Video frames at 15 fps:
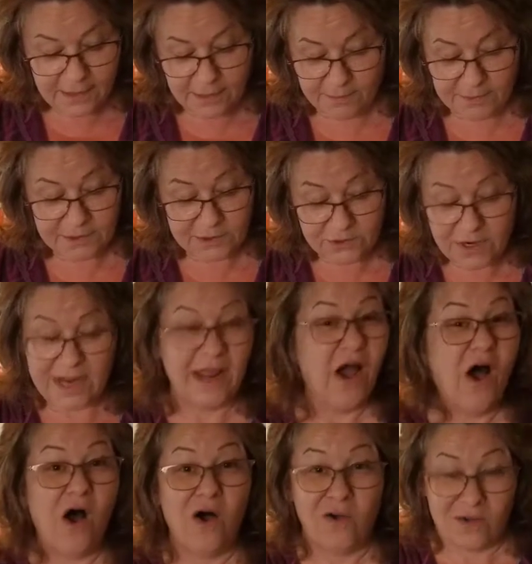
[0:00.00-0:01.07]
I'm going to
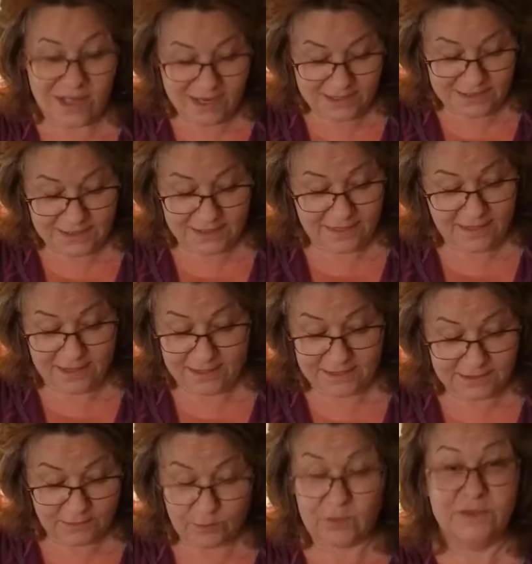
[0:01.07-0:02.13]
try all kinds of
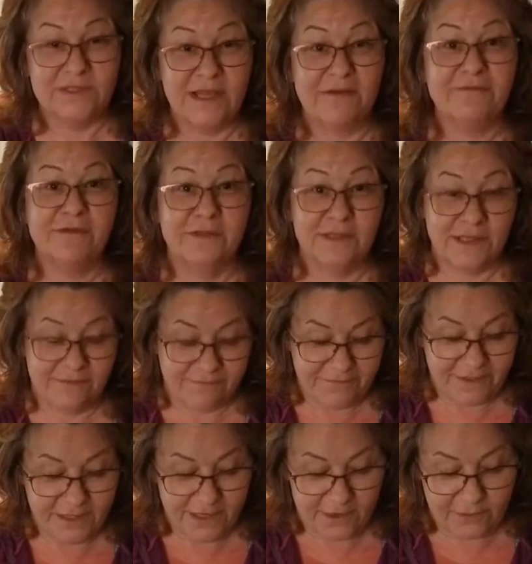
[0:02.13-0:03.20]
things and we'll definitely
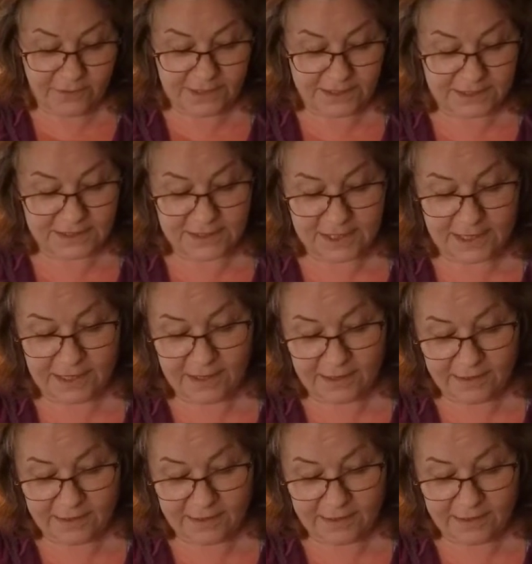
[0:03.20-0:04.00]
video each thing.